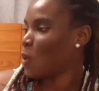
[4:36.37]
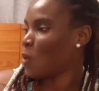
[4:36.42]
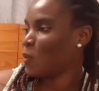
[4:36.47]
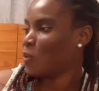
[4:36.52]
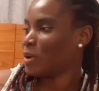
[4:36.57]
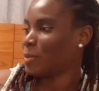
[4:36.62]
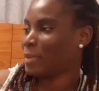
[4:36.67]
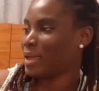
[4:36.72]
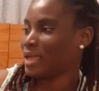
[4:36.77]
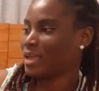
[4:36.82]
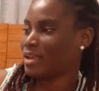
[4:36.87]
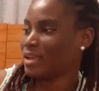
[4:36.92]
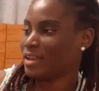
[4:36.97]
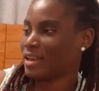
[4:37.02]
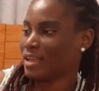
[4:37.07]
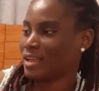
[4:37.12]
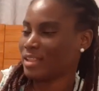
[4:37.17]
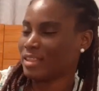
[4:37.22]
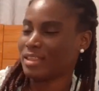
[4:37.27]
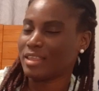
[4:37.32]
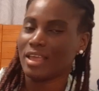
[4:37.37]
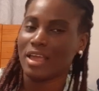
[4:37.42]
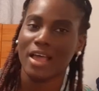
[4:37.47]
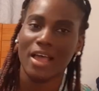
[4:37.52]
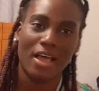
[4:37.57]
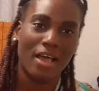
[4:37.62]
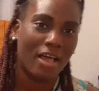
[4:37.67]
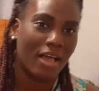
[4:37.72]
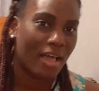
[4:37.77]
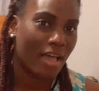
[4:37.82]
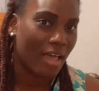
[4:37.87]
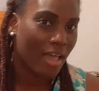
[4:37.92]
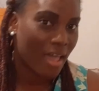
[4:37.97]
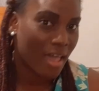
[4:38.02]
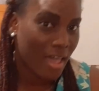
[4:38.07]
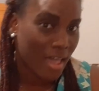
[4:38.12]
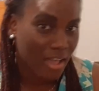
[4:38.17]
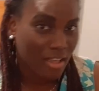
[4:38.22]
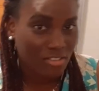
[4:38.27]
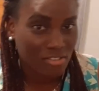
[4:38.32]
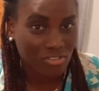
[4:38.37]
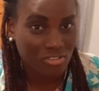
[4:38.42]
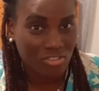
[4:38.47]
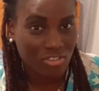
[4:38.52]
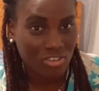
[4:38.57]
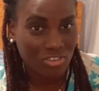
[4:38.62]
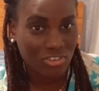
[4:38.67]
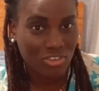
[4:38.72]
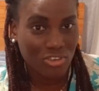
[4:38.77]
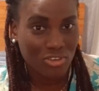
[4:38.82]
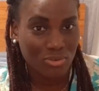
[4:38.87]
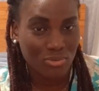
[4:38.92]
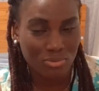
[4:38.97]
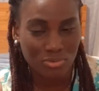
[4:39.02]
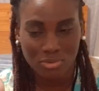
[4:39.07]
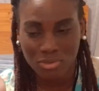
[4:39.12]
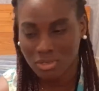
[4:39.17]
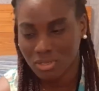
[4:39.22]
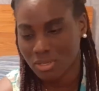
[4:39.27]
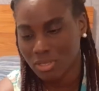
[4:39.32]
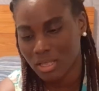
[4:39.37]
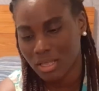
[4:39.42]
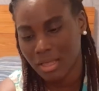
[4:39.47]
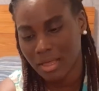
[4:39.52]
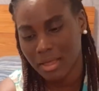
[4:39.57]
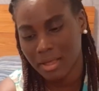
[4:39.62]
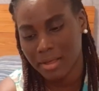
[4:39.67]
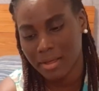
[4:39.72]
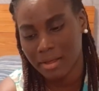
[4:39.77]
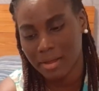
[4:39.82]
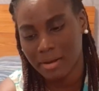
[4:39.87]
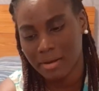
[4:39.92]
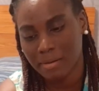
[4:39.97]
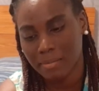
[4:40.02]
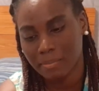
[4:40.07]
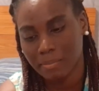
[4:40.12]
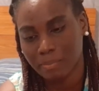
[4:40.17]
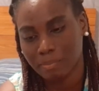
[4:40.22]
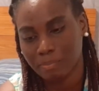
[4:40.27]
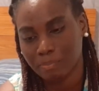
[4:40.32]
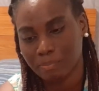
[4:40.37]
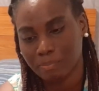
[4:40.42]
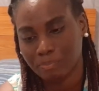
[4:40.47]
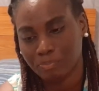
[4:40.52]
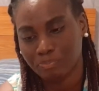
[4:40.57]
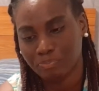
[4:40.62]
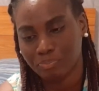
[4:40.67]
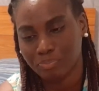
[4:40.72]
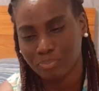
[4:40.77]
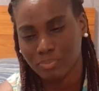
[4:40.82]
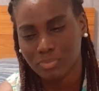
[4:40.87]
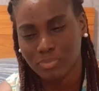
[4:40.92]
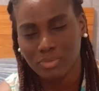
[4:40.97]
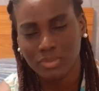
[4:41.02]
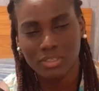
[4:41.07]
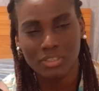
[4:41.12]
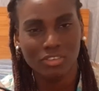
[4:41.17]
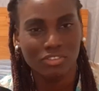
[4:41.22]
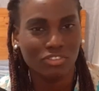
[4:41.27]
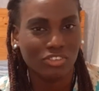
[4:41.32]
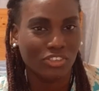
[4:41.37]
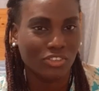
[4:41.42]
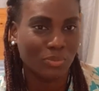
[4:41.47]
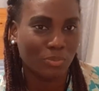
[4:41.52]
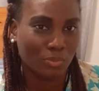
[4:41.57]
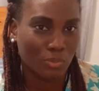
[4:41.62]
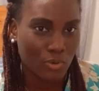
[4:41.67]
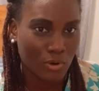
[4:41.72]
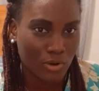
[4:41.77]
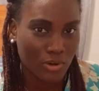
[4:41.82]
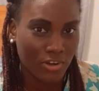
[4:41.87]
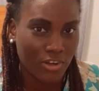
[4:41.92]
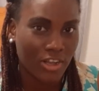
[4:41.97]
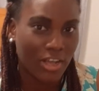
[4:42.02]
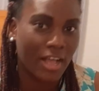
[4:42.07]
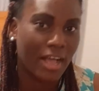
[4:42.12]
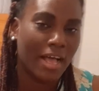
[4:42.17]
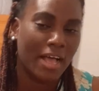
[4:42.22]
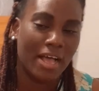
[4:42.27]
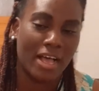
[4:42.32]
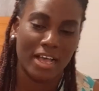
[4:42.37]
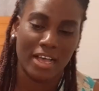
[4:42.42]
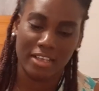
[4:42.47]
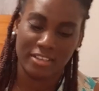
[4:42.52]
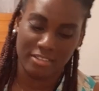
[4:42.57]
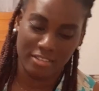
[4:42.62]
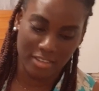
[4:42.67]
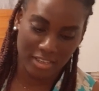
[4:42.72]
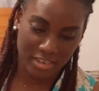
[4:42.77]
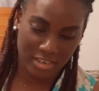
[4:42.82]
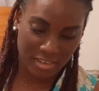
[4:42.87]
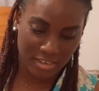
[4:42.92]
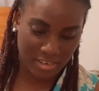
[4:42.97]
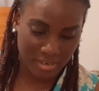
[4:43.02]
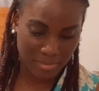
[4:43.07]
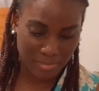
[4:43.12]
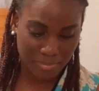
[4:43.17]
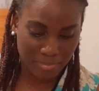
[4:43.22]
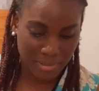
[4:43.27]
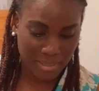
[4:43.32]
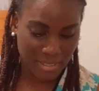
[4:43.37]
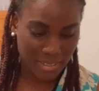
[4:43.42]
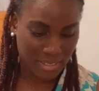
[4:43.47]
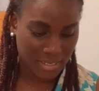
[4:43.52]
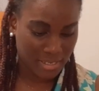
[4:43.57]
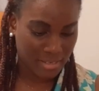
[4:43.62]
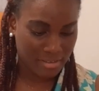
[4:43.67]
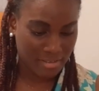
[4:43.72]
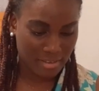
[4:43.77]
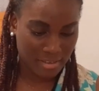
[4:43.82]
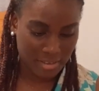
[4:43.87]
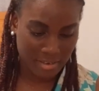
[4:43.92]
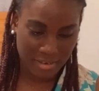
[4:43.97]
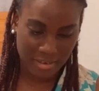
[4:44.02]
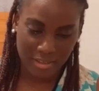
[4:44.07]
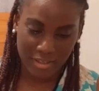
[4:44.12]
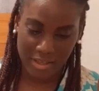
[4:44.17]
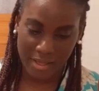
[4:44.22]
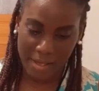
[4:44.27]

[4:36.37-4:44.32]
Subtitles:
we're making it extra cute and just more aesthetically pleasing.